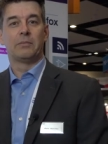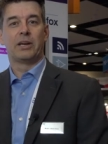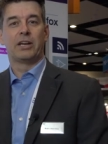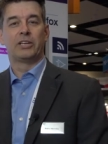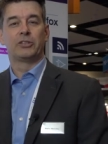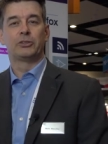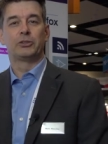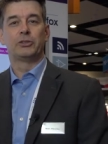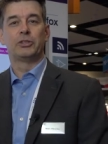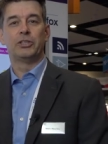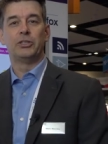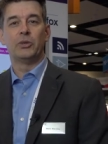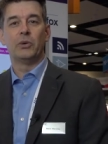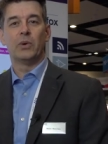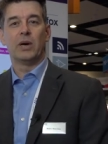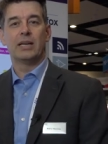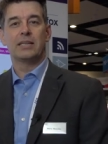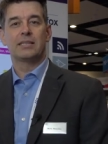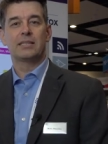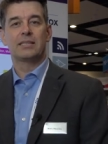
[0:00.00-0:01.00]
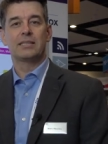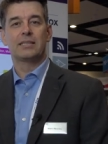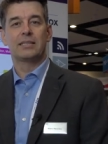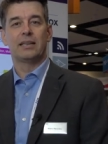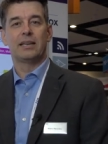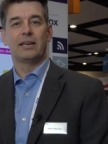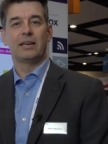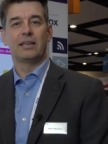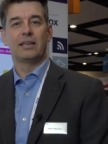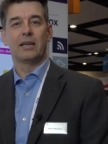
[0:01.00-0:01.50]
Manager in US,
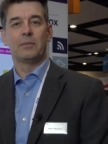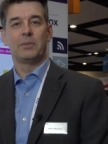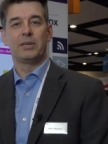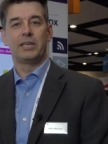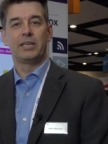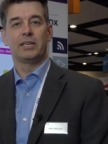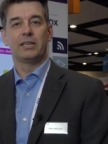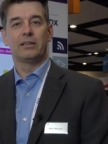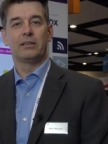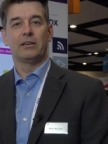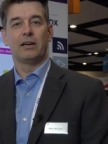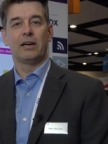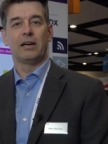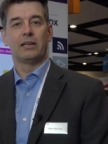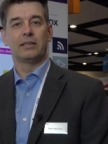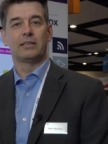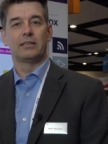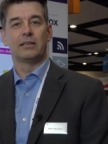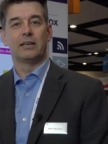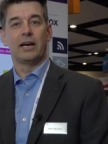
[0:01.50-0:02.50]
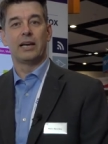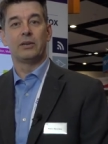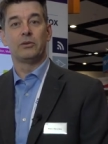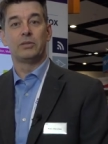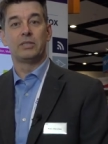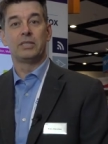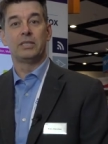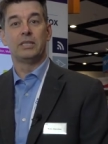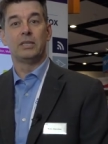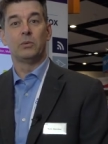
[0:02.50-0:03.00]
and I'm here at uh,
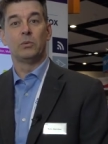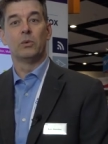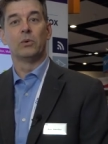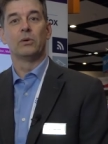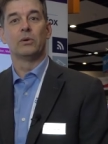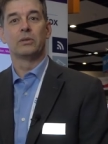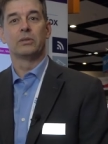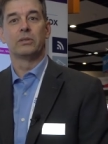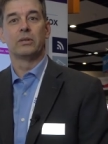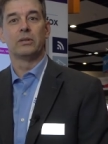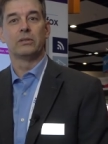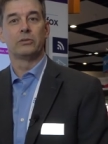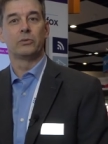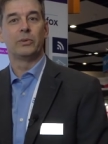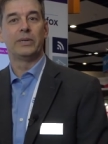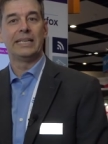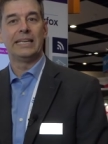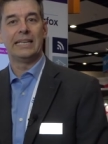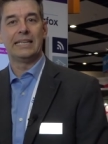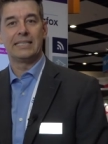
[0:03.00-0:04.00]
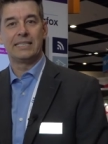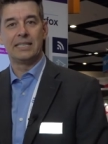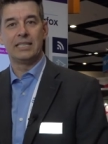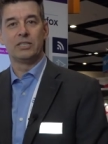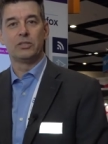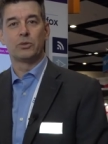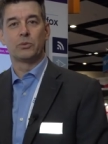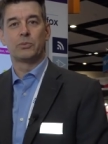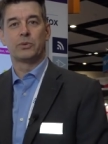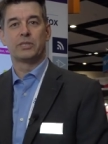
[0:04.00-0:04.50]
IoT World
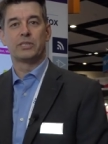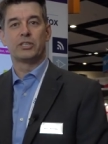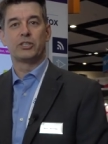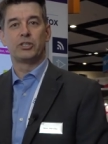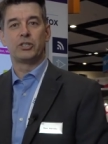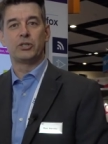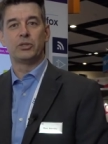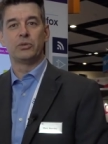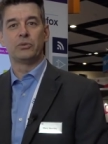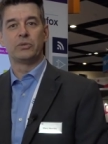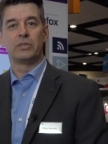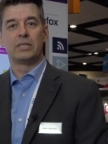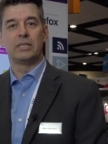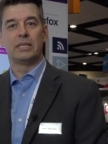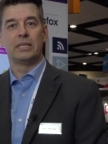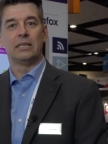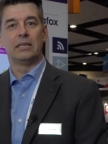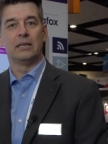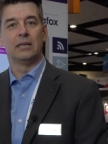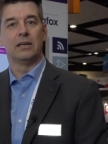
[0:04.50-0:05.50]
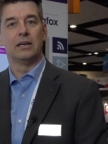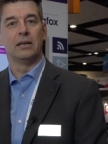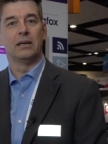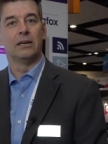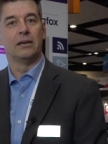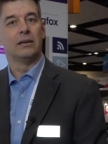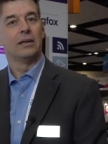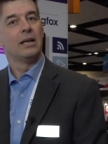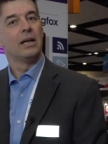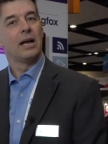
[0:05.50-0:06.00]
2018 to present you the
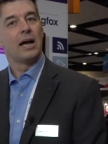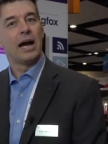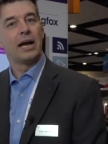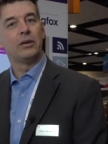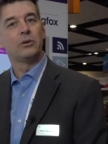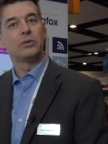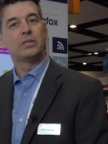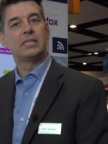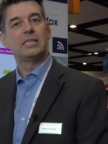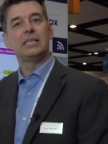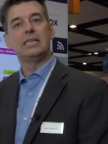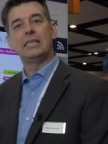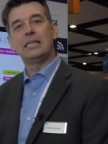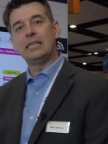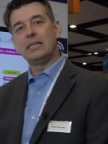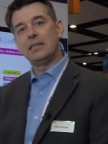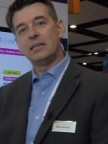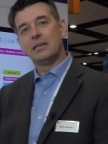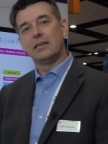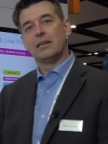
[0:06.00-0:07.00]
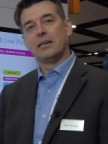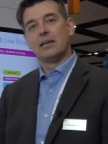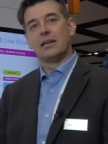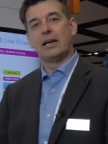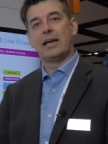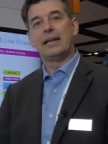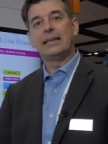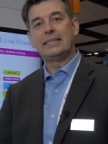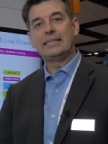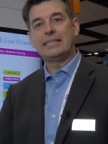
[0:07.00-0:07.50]
uh, IoT
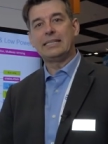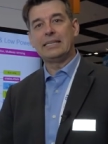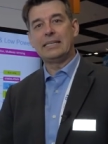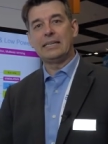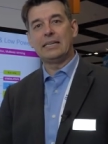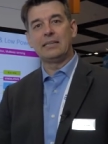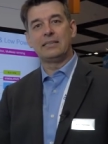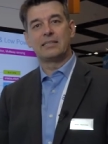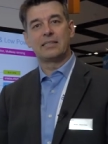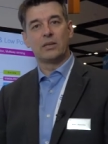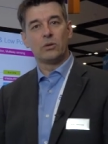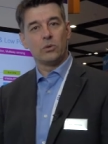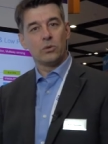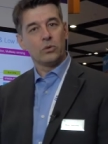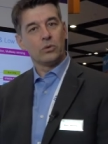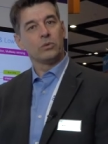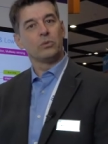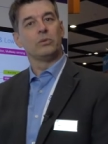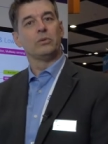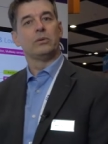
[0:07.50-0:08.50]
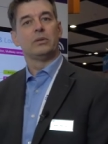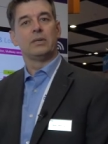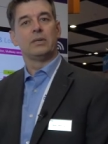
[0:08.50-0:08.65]
LTE cellular